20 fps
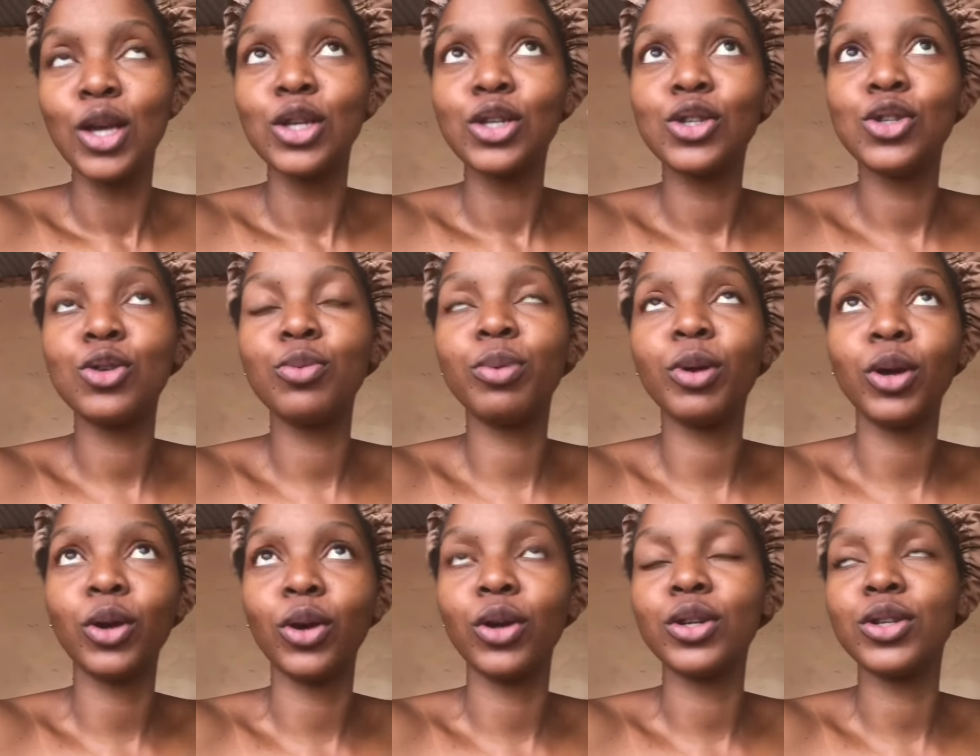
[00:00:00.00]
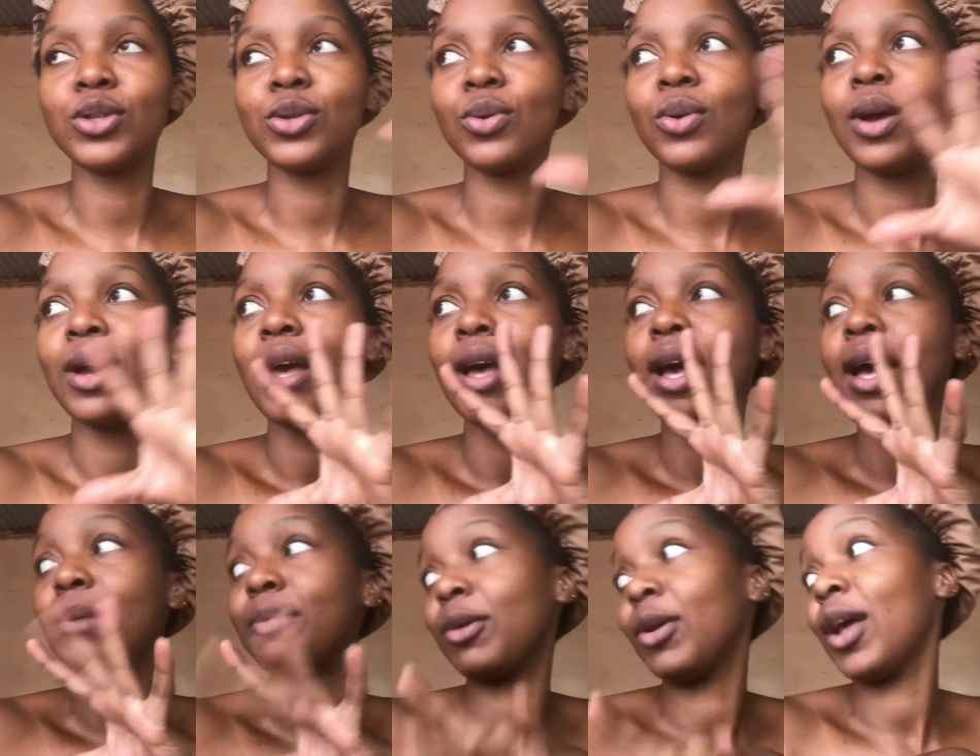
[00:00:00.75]
Super good. So
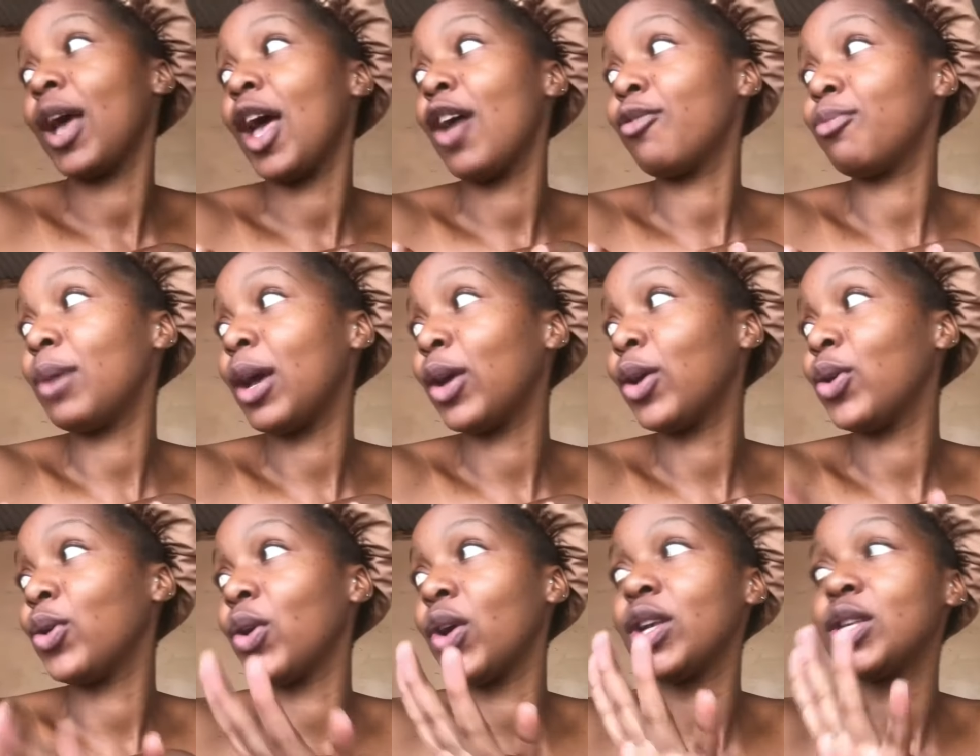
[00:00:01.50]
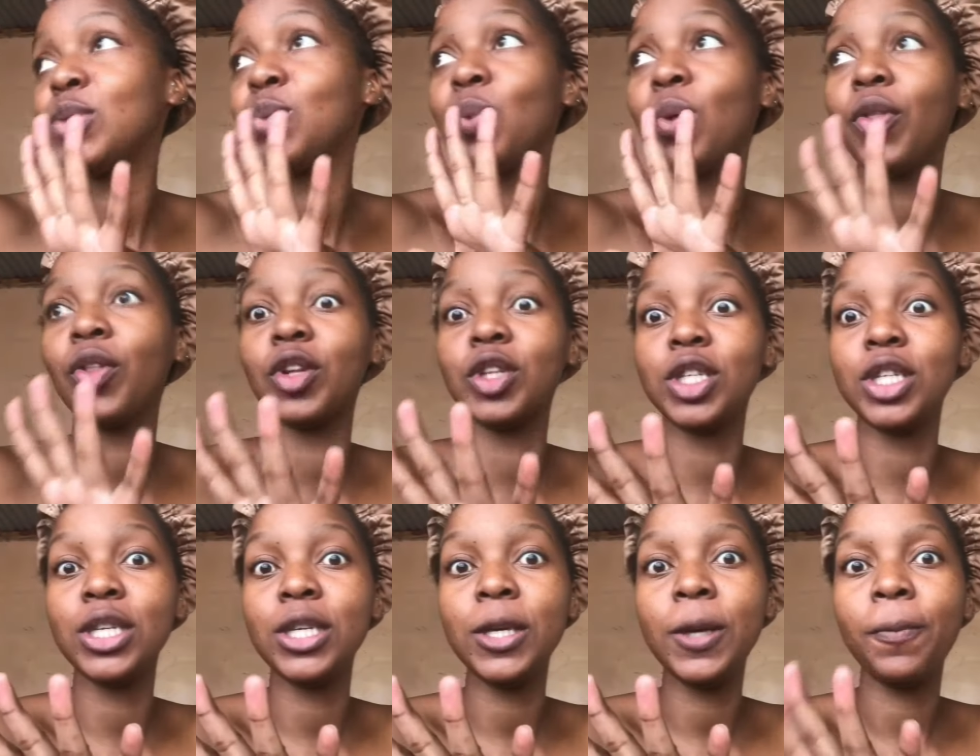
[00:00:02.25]
I'm gonna have my cookies with
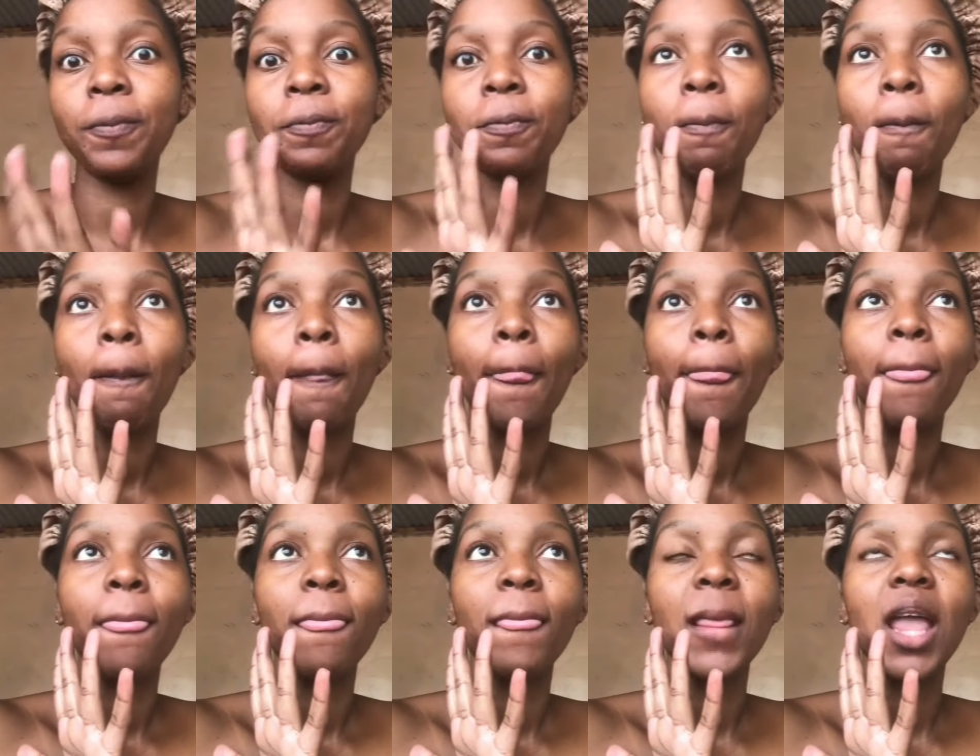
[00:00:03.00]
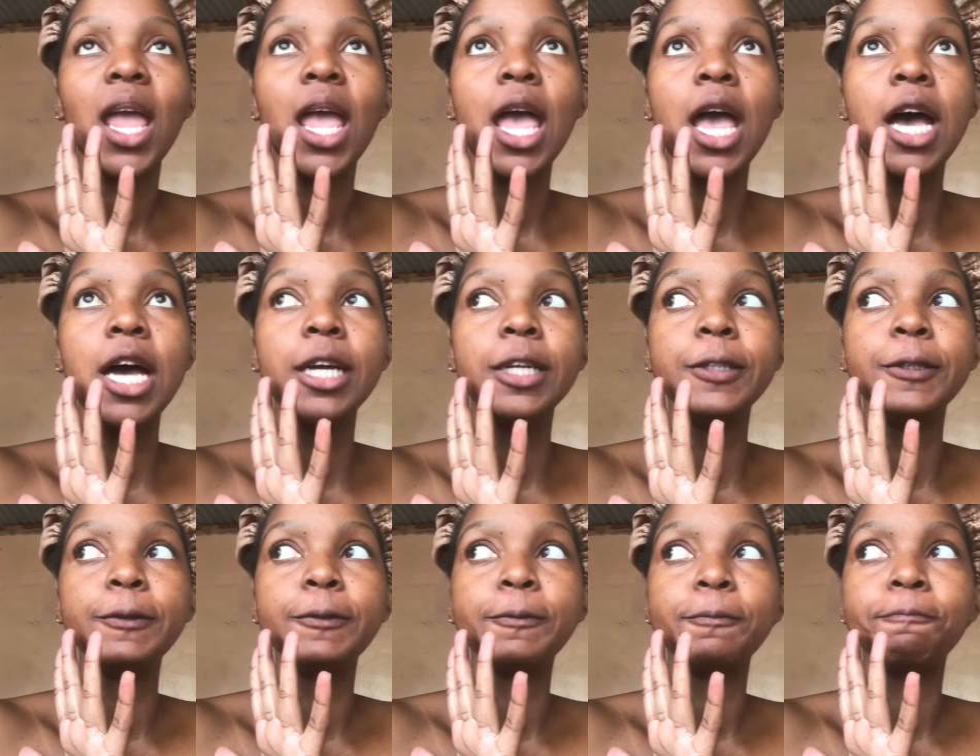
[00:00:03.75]
tea
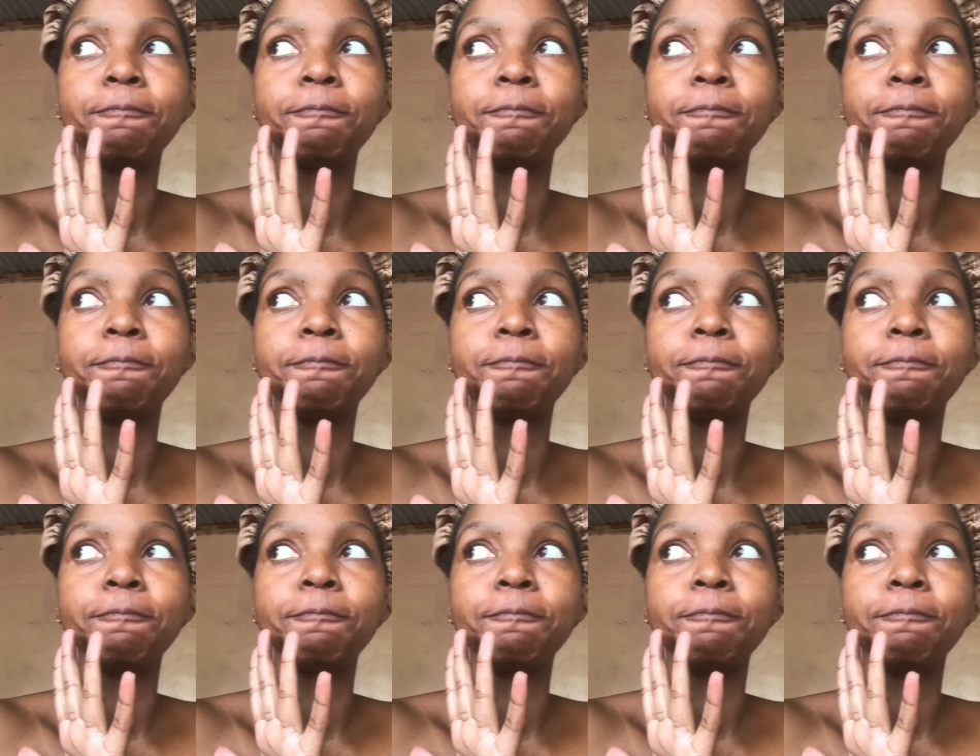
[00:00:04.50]
and